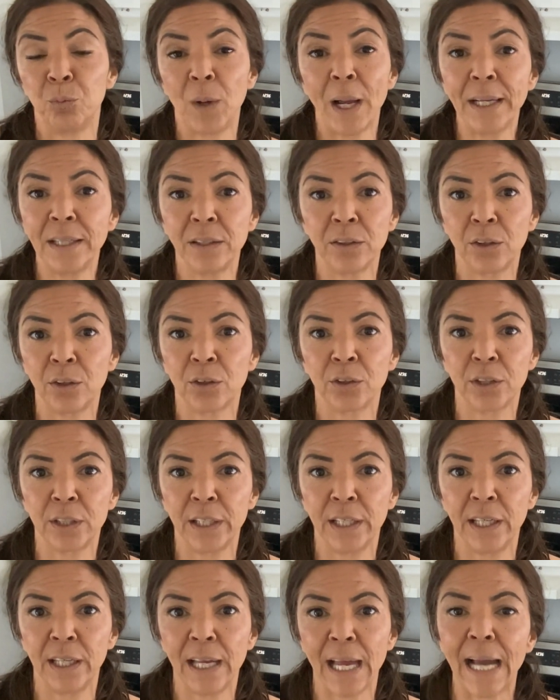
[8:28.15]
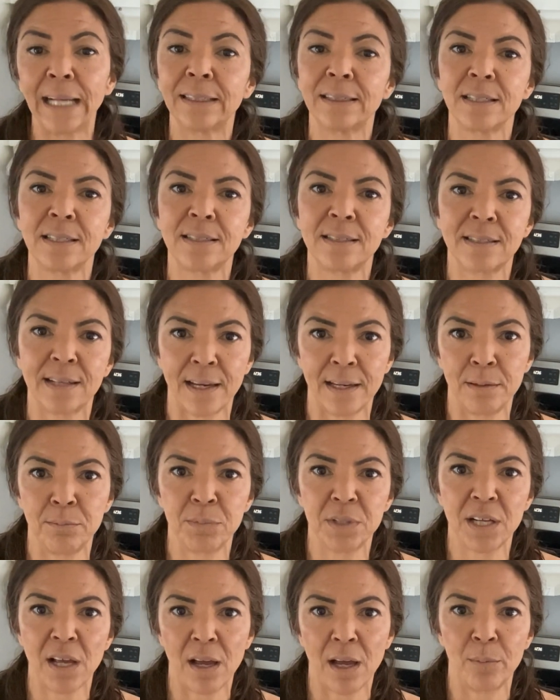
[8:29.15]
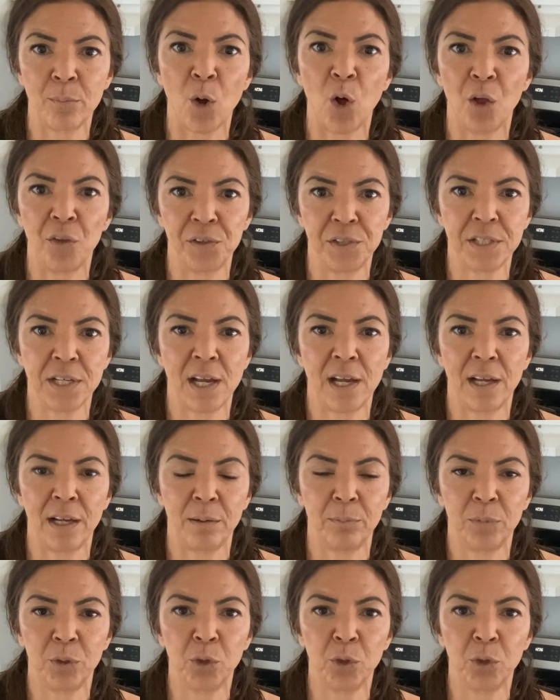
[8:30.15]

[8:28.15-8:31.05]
regularly at the same time all the time.